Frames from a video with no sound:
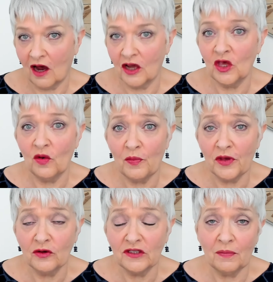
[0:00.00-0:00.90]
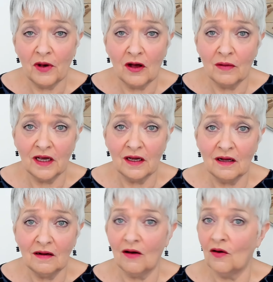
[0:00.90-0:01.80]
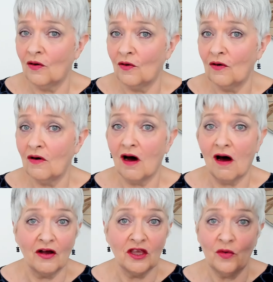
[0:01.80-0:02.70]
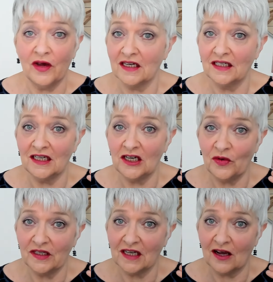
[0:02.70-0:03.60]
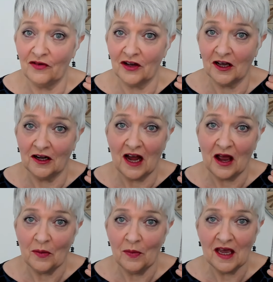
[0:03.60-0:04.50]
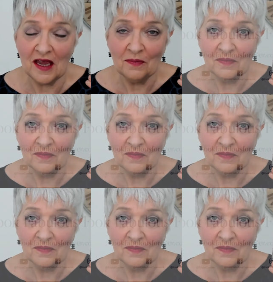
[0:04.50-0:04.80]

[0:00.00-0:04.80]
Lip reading: Are you a beauty balm girl, or are you a continuous cover girl like me?